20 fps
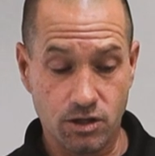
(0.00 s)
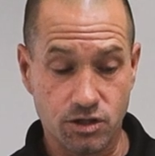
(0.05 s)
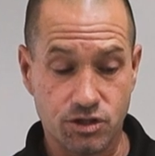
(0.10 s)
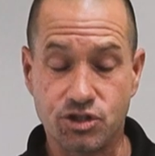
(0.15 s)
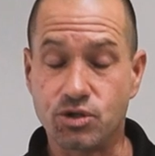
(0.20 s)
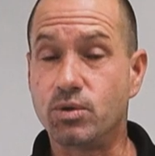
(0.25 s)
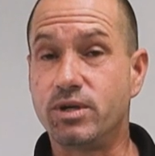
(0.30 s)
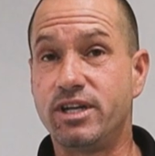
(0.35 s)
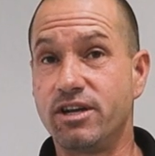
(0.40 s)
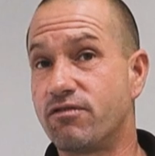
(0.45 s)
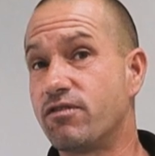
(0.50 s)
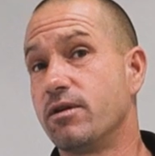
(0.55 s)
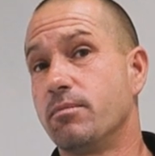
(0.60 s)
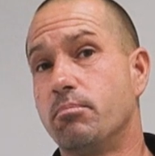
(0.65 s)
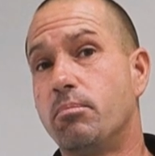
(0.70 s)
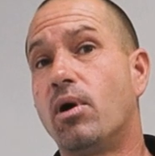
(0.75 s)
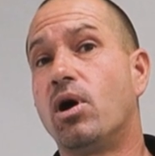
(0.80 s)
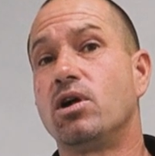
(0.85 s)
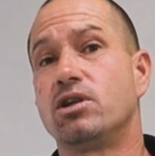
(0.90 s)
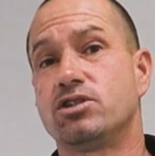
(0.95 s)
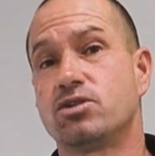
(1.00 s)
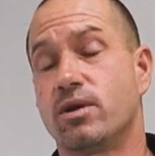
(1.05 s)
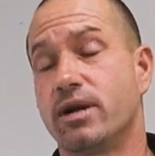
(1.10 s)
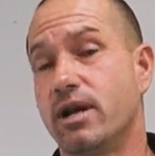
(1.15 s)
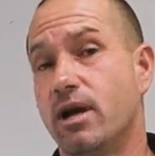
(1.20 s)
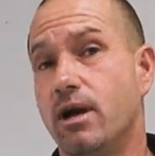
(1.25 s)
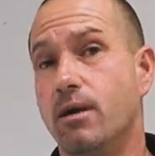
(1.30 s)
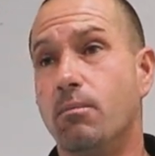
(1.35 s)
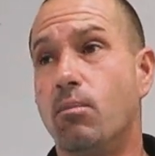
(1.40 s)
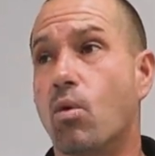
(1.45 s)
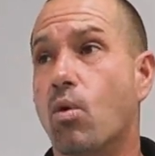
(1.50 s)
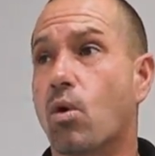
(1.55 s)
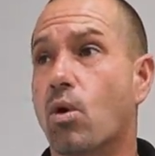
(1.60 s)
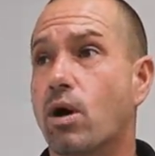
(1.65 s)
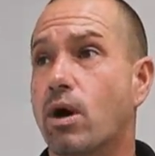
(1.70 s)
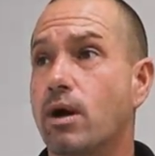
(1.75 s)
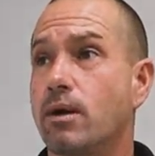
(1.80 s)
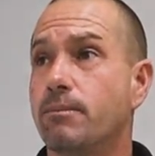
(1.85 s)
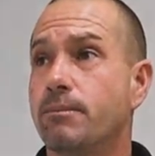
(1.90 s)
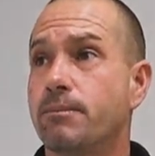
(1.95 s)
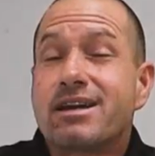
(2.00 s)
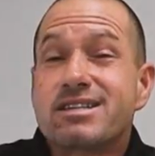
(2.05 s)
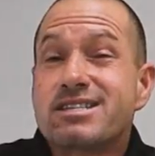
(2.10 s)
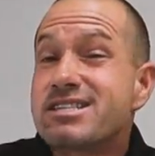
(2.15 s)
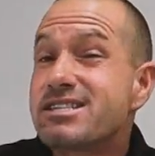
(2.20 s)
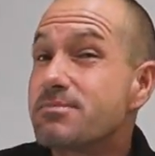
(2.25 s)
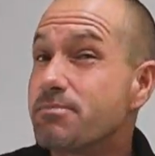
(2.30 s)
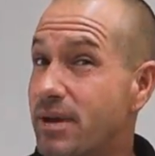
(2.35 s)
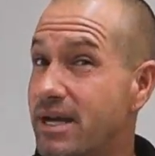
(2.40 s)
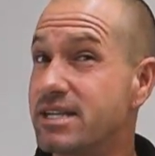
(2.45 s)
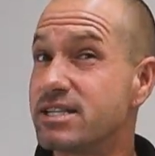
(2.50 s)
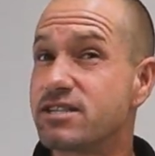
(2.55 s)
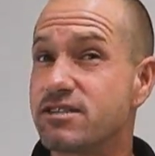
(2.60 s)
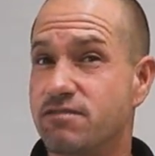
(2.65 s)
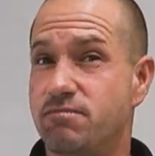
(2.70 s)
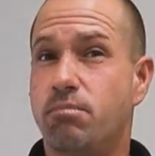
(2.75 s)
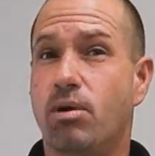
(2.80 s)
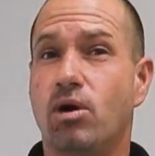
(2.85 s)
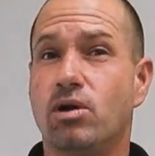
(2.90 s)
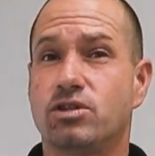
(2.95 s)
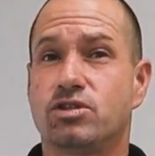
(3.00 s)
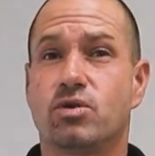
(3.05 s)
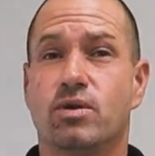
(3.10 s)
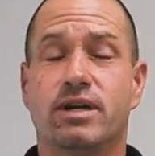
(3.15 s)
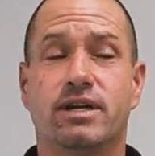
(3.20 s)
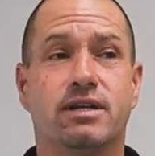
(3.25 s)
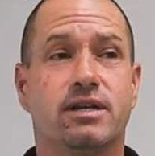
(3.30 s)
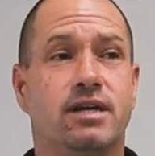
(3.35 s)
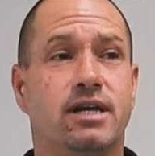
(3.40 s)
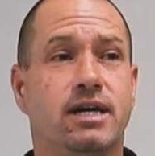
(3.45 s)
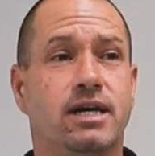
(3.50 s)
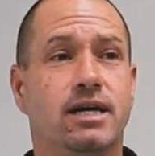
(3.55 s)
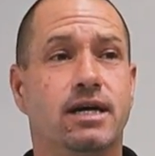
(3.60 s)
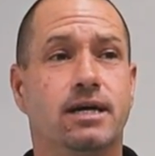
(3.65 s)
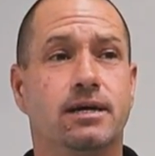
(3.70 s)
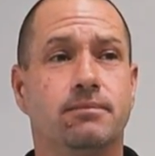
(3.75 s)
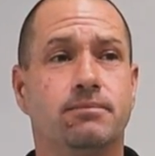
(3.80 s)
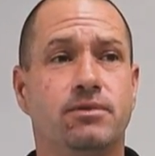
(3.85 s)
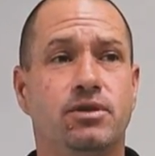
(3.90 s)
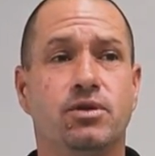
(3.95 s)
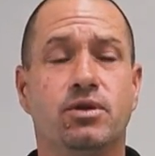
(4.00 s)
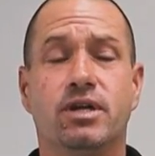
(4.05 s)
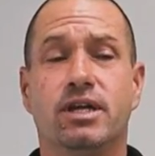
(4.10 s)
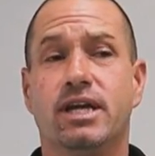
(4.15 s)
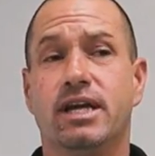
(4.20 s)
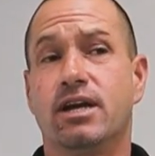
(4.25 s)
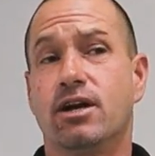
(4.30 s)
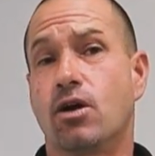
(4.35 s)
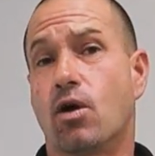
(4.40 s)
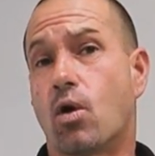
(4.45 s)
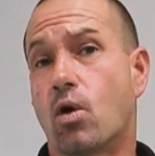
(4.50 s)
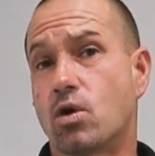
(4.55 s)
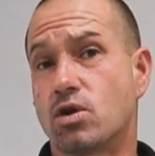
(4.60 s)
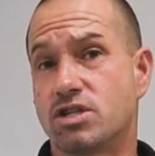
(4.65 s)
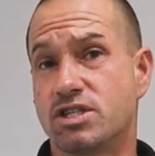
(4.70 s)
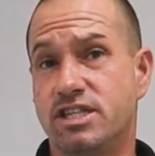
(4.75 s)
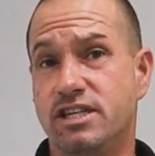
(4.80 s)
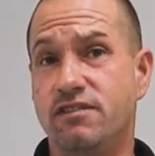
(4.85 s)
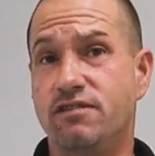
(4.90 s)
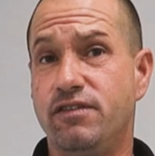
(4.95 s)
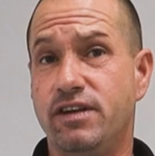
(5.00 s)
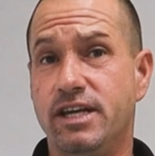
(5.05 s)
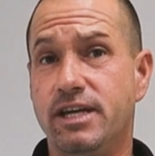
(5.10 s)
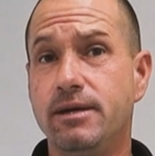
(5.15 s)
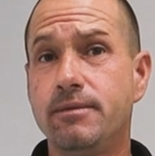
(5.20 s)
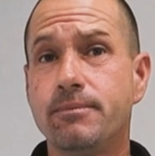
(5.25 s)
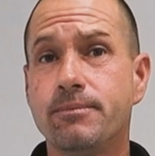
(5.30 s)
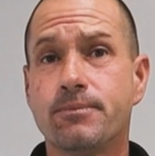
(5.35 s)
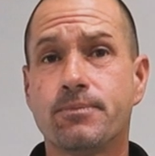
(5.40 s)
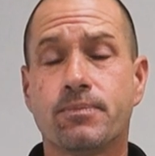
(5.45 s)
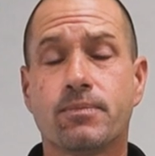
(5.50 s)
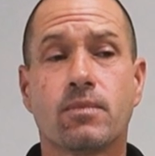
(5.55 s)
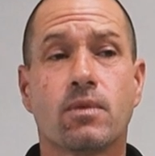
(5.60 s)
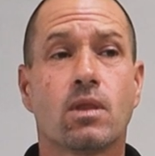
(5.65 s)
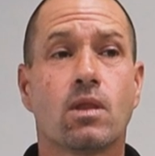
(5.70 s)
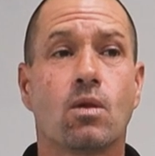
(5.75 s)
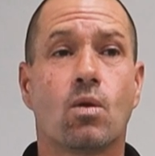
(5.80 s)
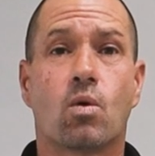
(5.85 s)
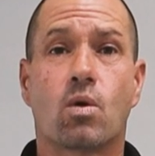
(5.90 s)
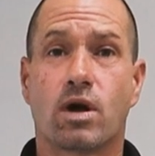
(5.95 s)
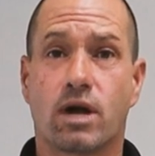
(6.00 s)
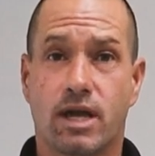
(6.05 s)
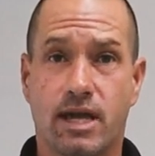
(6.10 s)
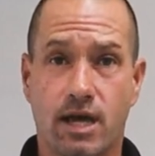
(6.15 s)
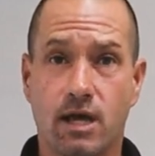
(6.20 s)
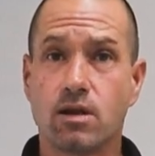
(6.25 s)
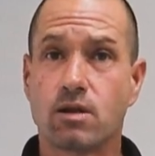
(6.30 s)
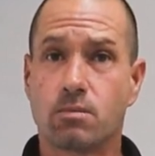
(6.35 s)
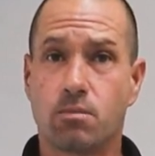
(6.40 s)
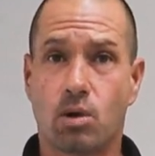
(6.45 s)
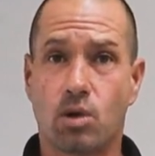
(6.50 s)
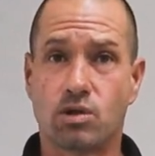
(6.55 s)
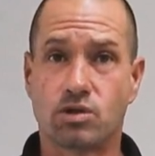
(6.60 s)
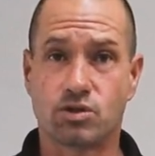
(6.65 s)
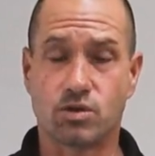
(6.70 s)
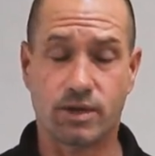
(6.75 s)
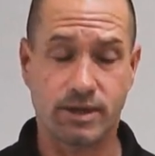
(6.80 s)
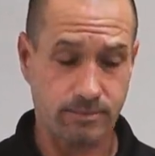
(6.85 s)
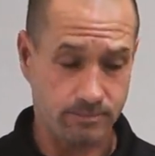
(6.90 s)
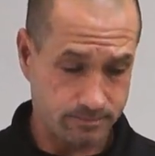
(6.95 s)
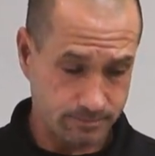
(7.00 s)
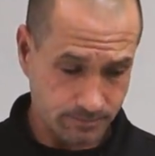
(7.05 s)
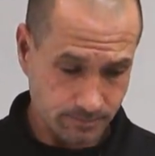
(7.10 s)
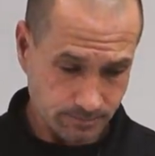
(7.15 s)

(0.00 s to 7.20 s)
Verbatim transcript: to a different ball joint, a more expensive ball joint. Uh, you can get an RCV or a Keller ball joint.